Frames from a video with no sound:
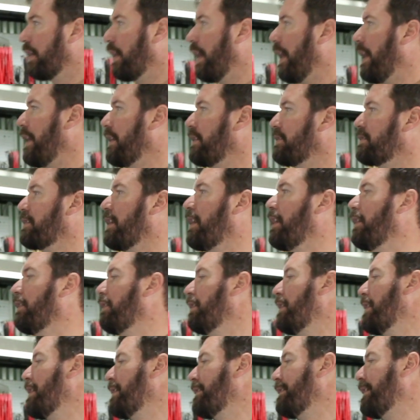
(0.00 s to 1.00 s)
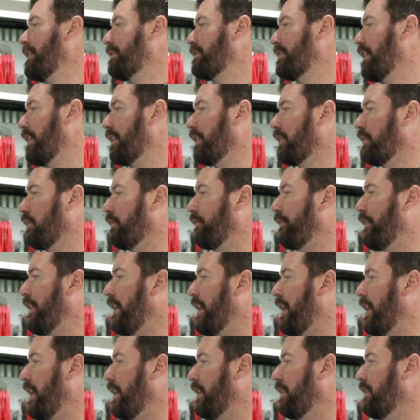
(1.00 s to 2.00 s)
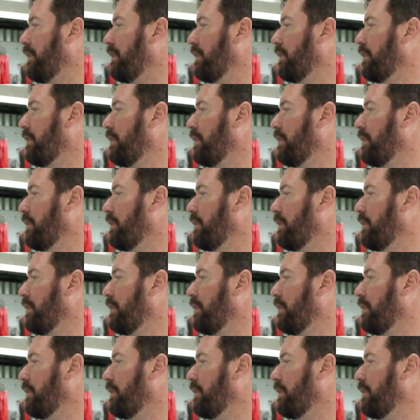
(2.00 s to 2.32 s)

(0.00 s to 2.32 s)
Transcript: Okay, so that's our little fan